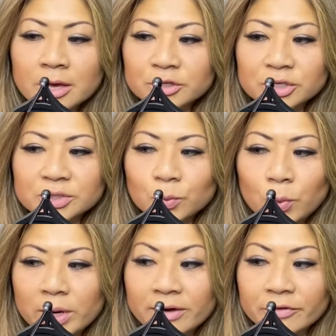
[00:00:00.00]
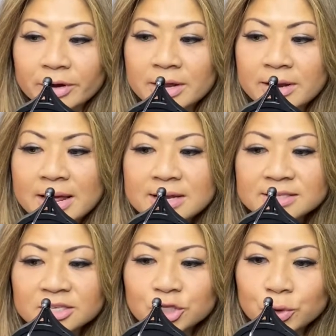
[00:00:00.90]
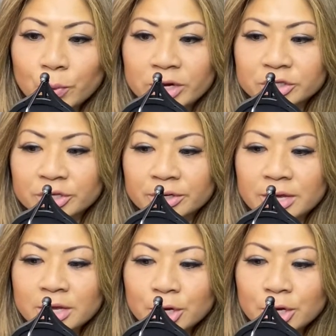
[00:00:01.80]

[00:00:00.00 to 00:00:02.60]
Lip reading: Just whatever, in any situation,